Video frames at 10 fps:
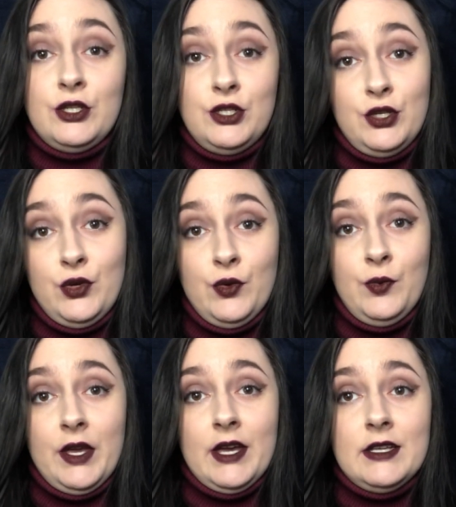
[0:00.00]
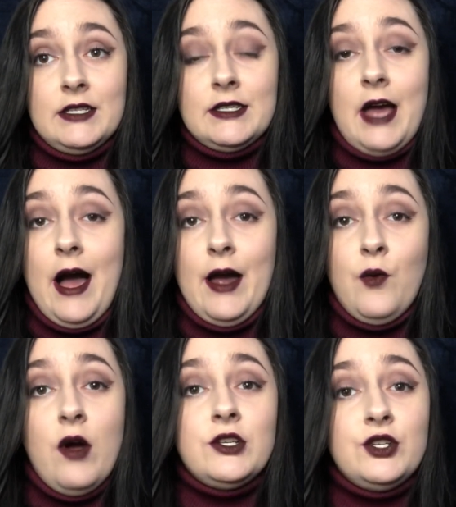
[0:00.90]
too because I
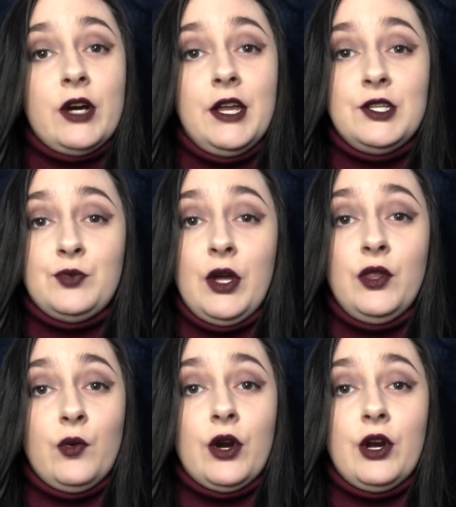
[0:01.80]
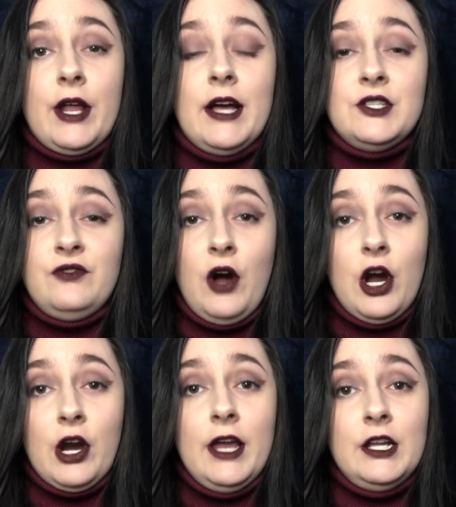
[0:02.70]
want to try to spread the word as
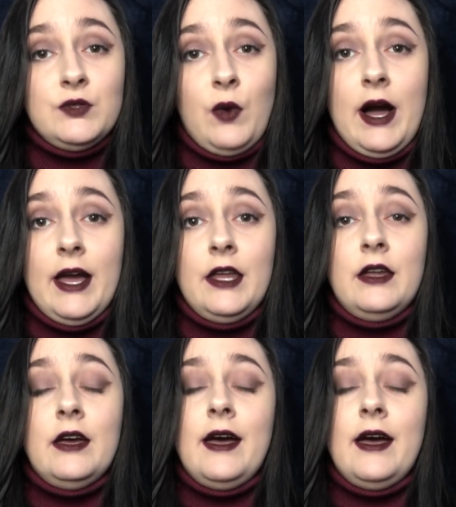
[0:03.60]
far and as wide